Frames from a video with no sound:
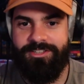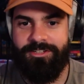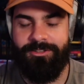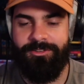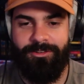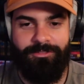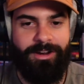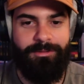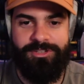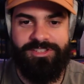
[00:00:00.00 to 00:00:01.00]
they're
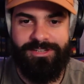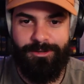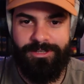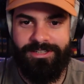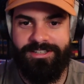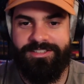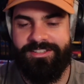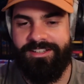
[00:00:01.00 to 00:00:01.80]
very mysterious,